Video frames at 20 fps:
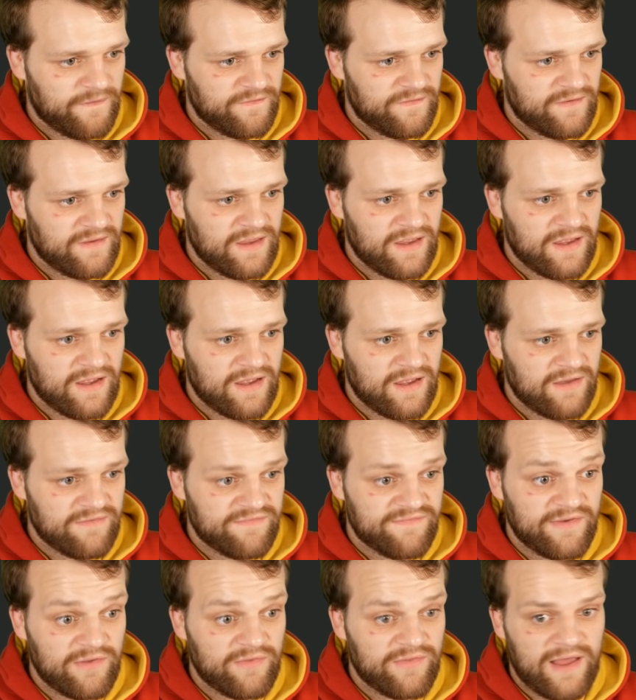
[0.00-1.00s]
uh,
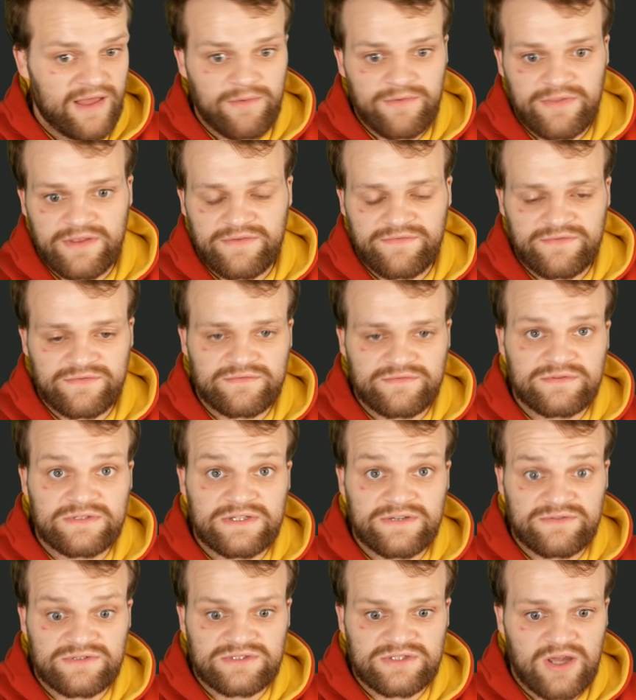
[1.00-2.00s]
fill that with a different
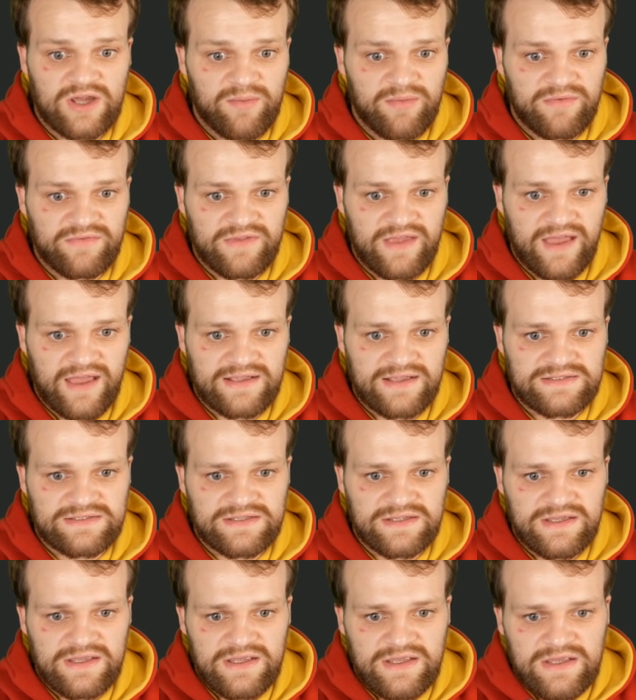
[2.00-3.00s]
different type of text.
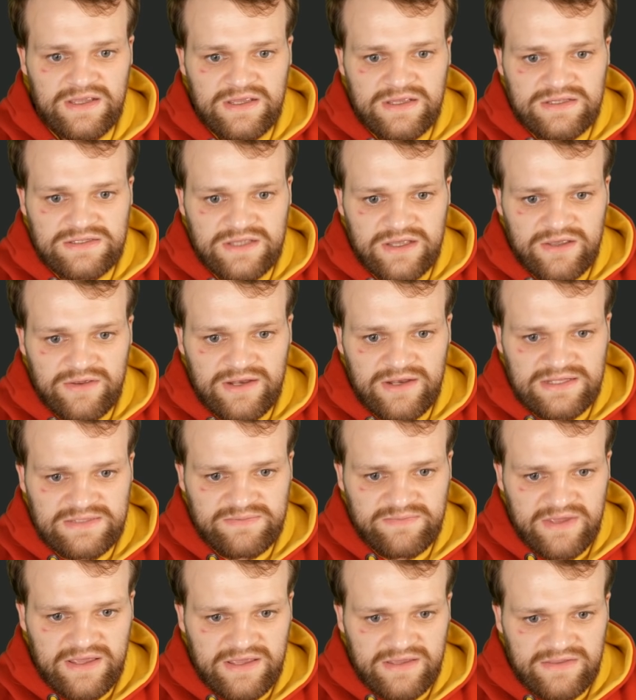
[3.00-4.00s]
So let's
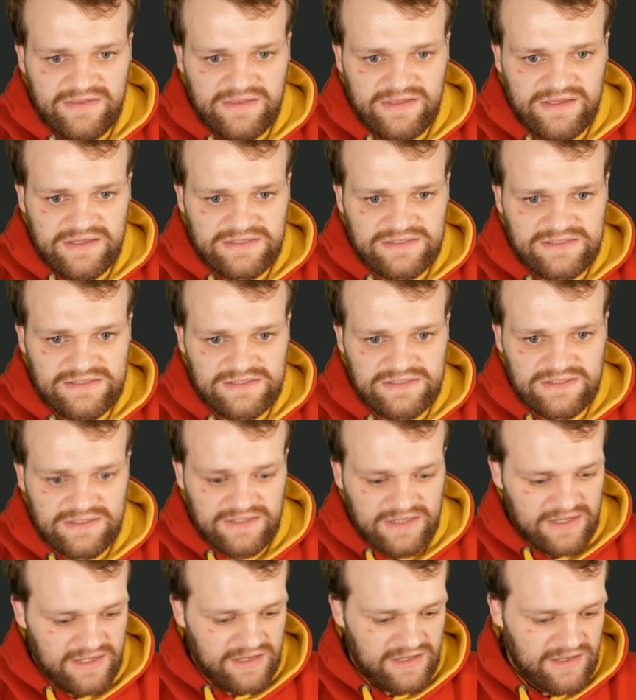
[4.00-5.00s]
make this
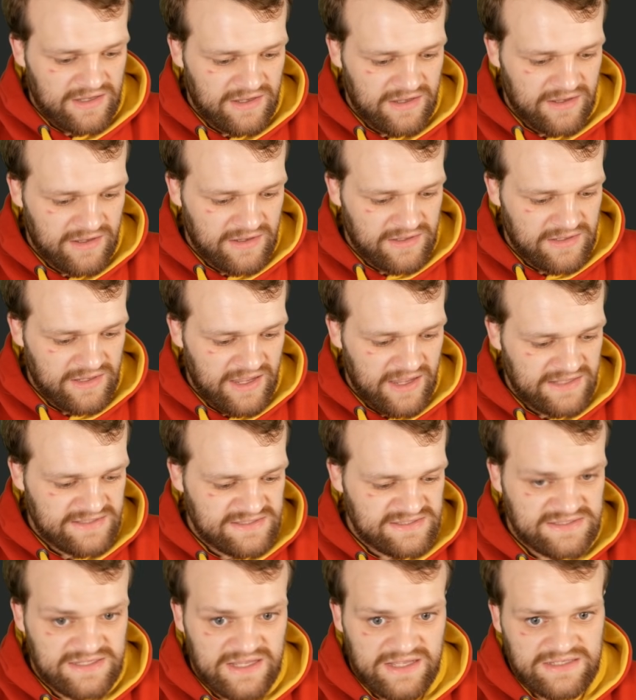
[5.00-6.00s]
uh,
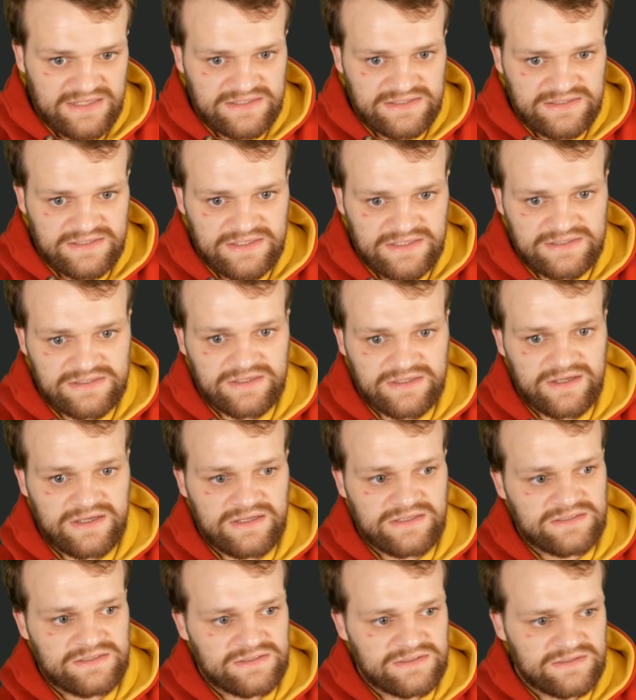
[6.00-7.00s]
86 in
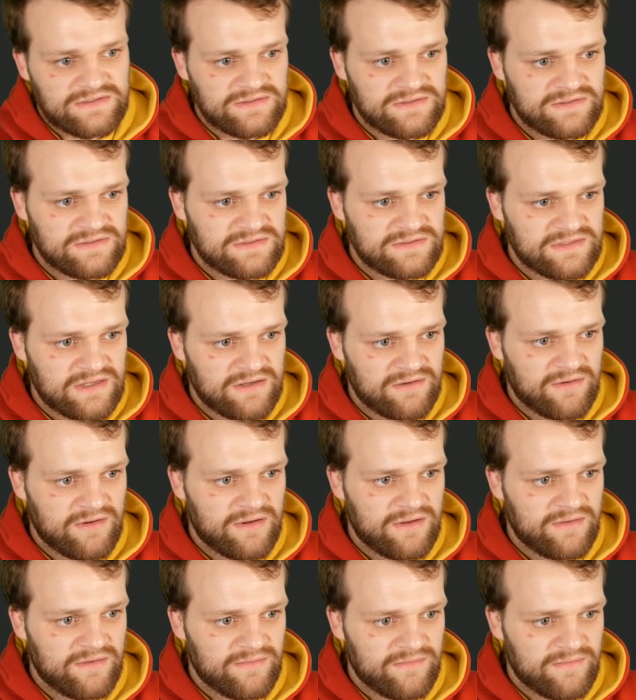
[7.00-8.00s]
size. Is that all
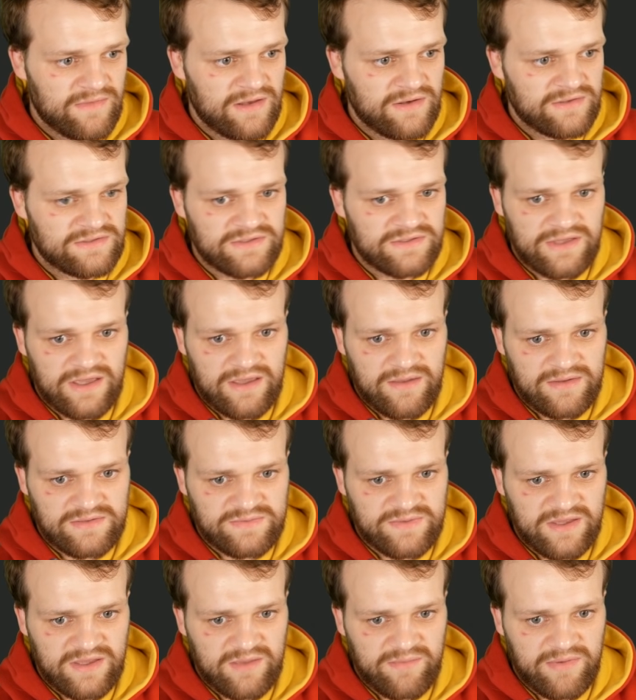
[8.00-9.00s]
right? That looks okay. Let's
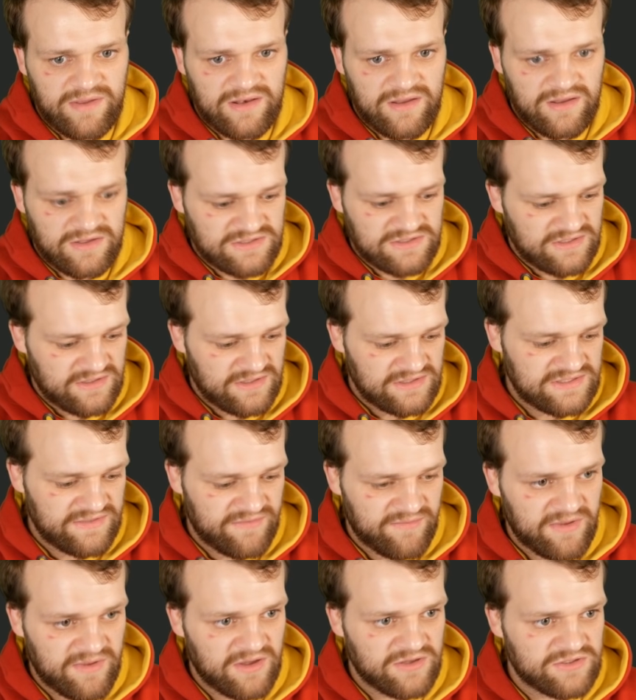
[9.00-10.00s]
make it a bit larger. Let's have it
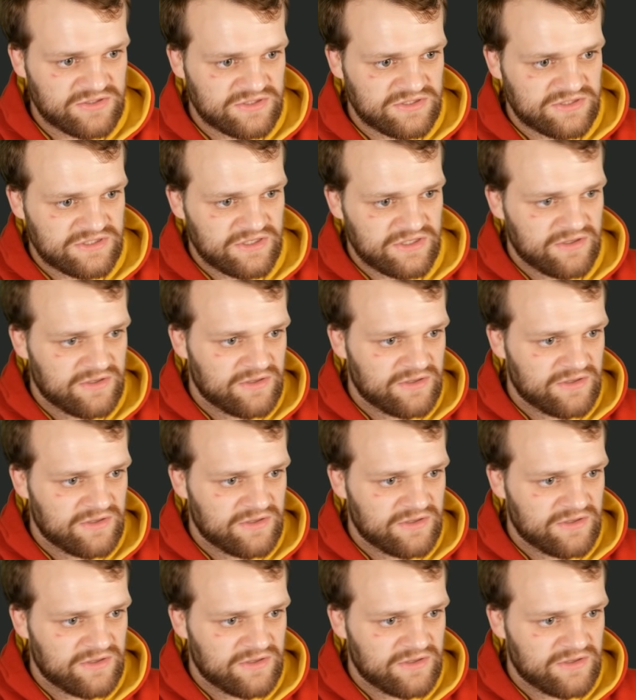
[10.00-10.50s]
be 102.